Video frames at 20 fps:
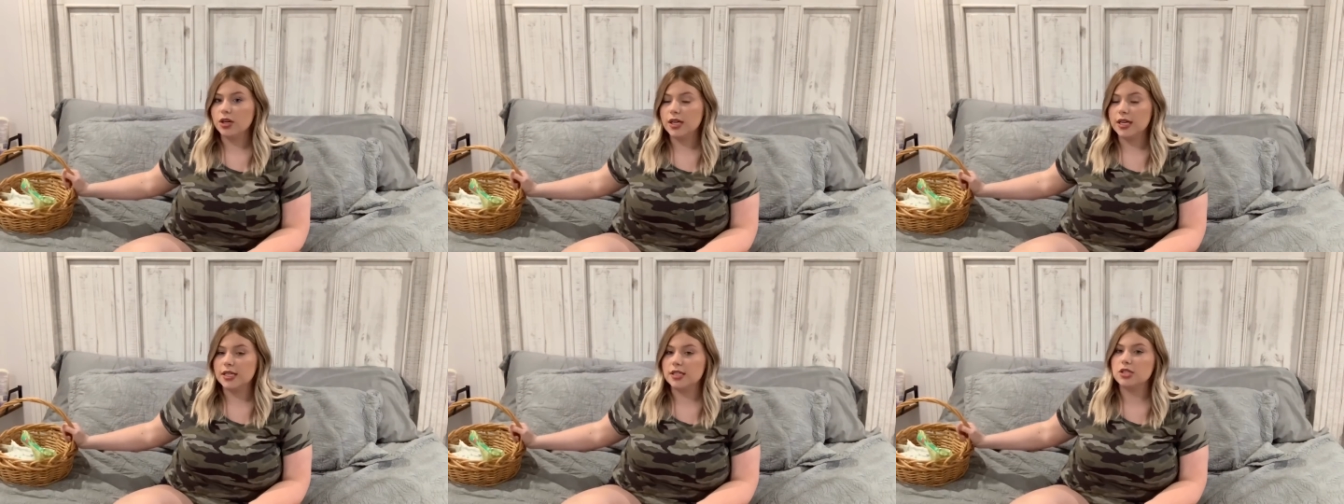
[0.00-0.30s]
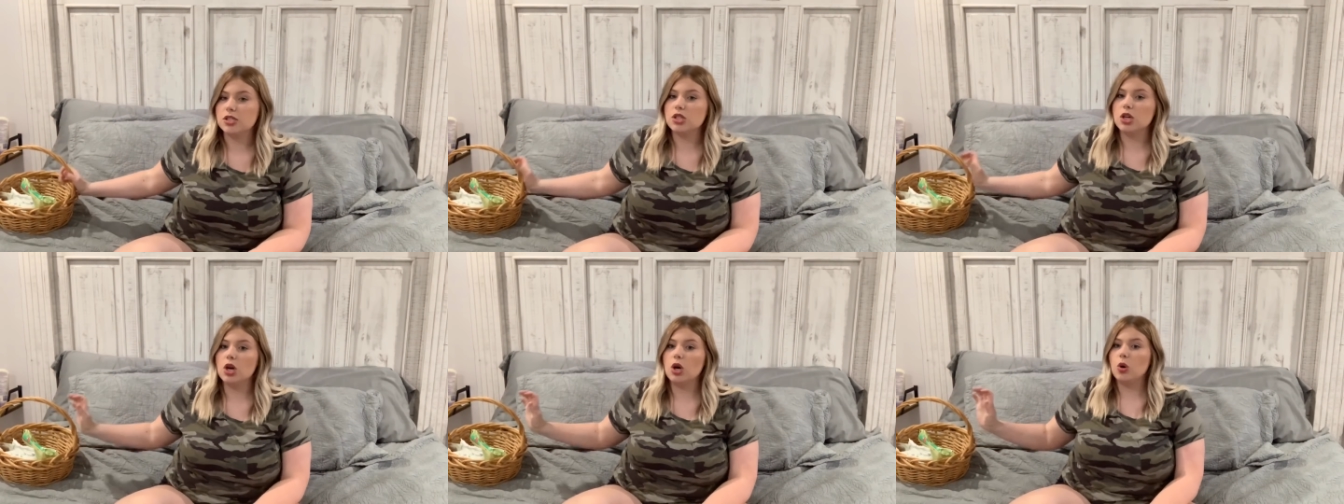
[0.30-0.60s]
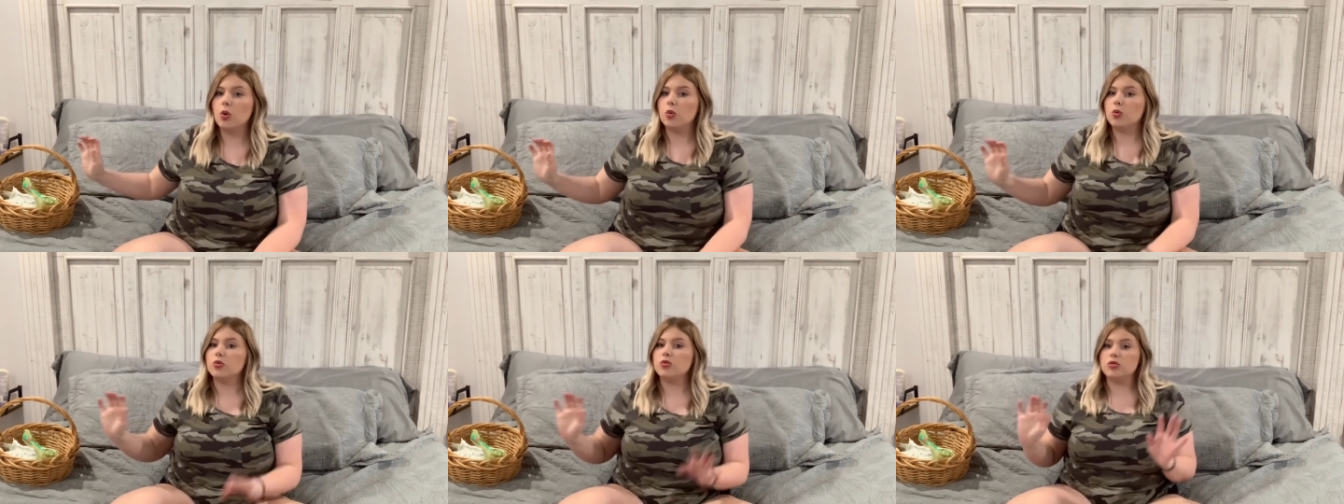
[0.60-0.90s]
And
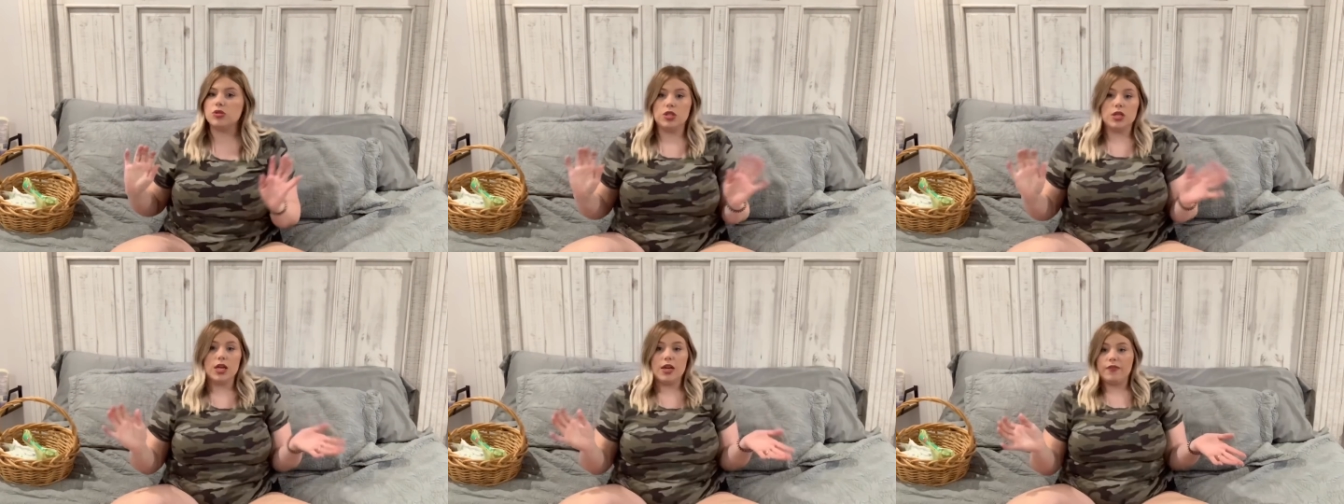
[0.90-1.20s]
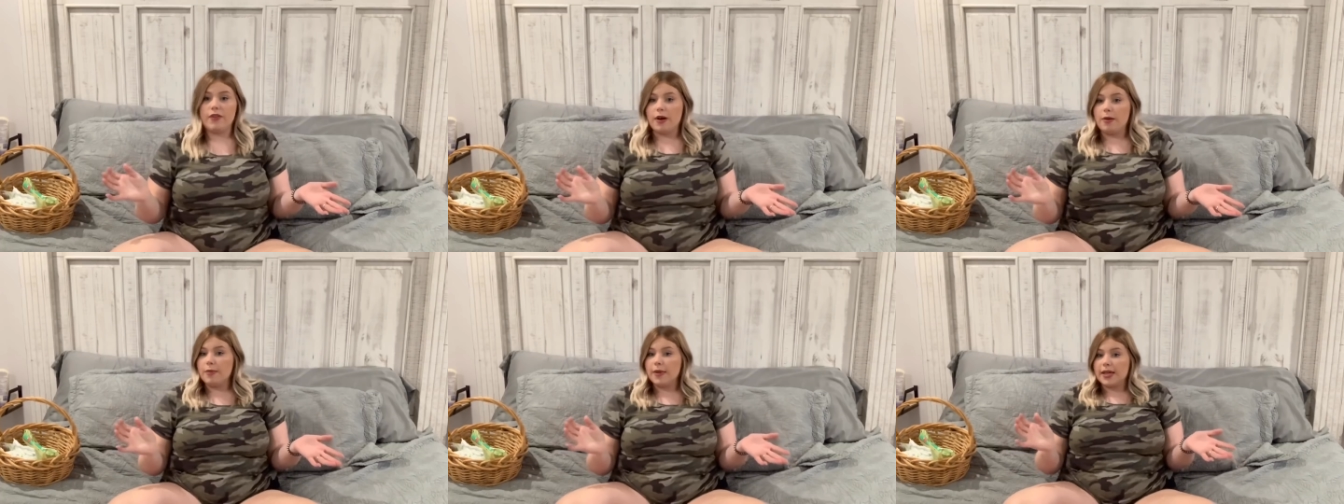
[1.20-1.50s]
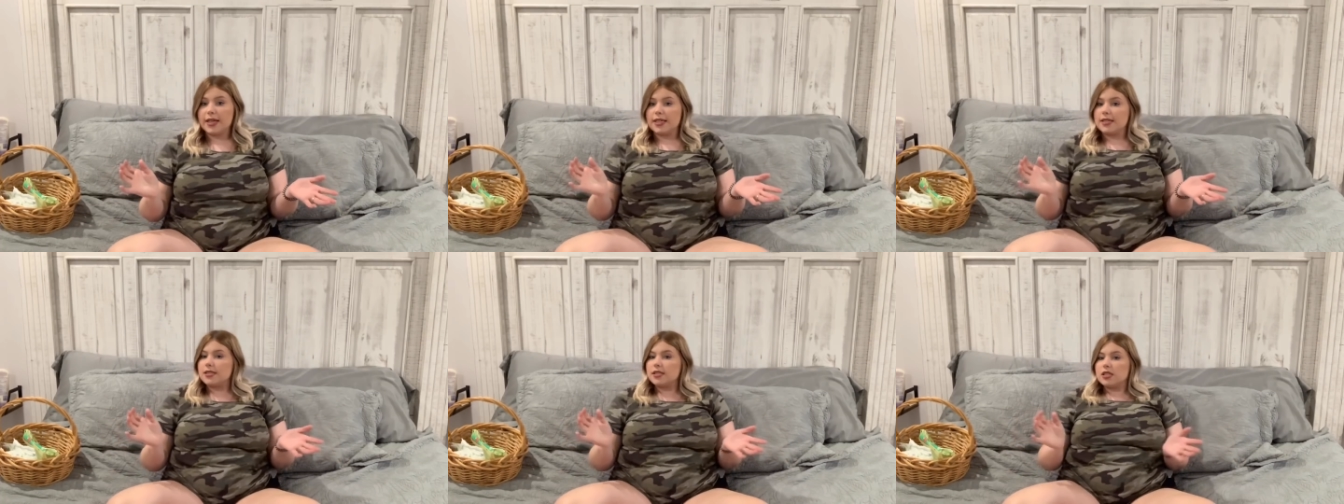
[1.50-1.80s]
so if I'm like
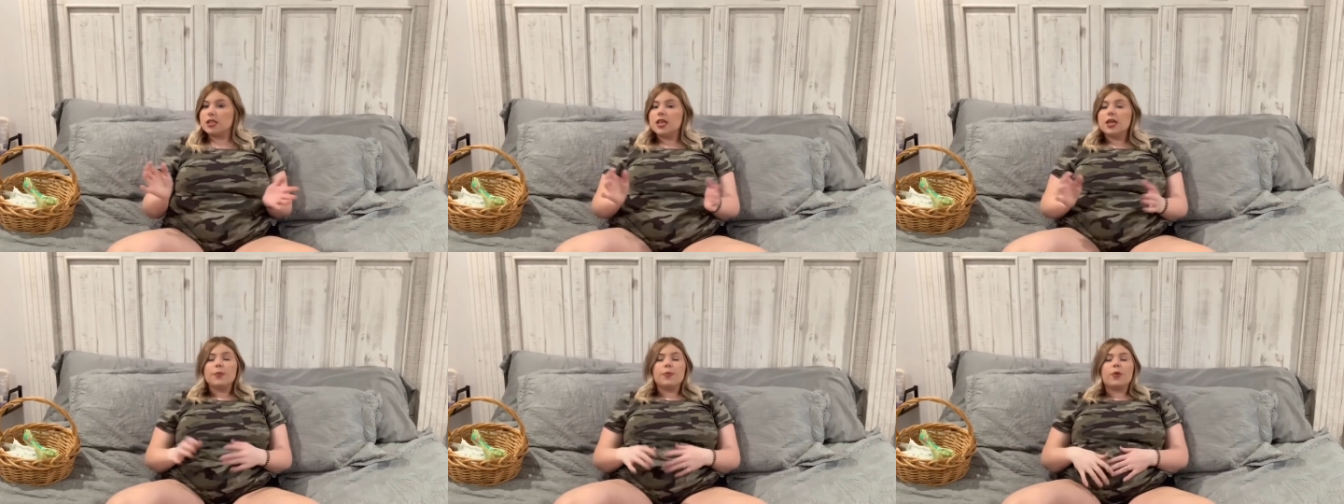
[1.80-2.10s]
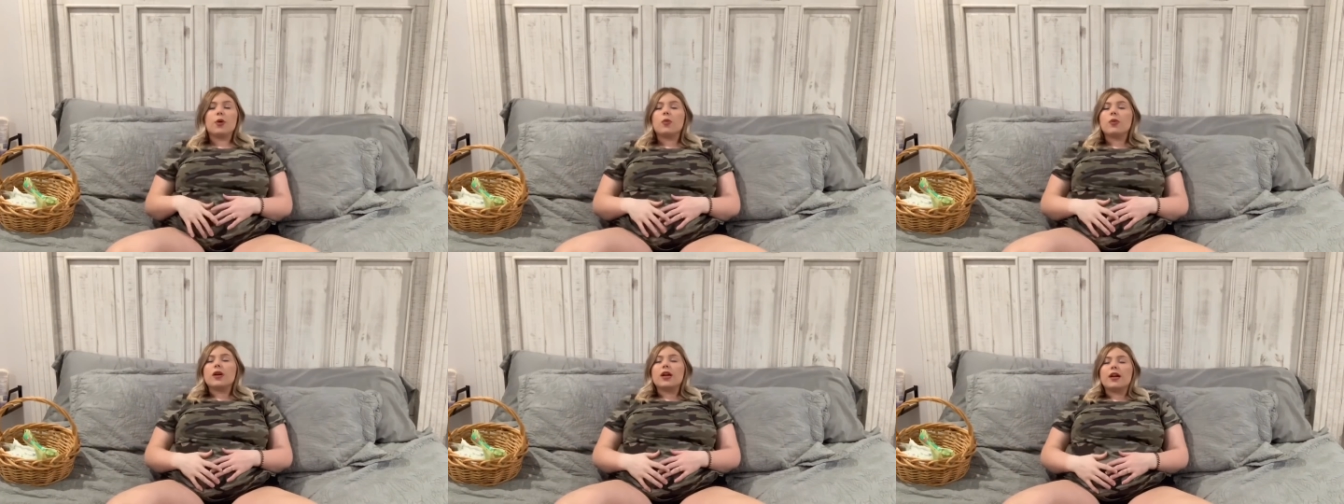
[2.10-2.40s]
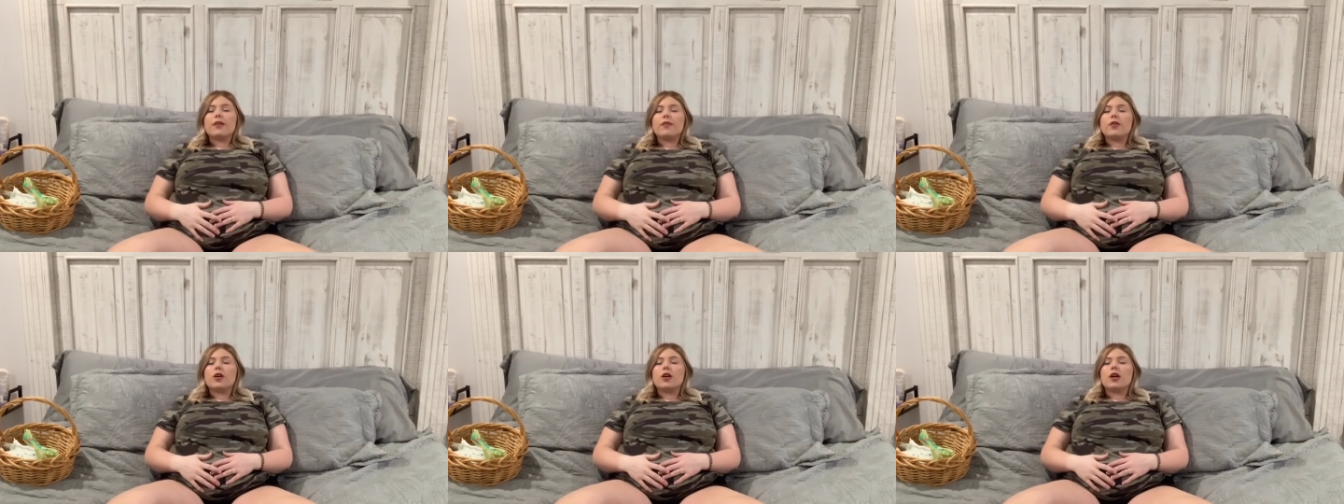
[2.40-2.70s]
asleep or
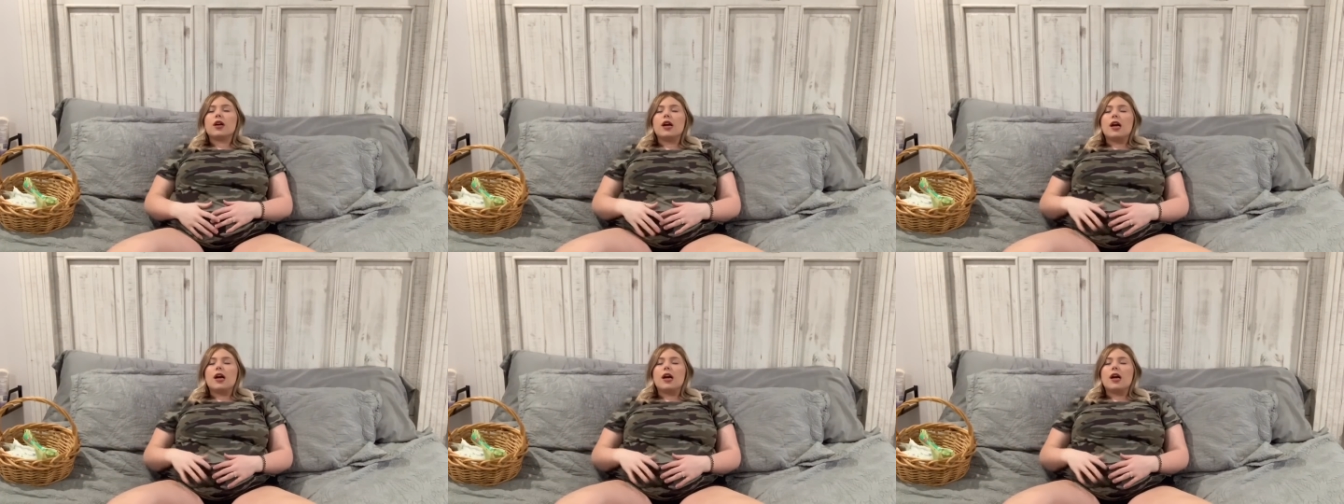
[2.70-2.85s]
whatever,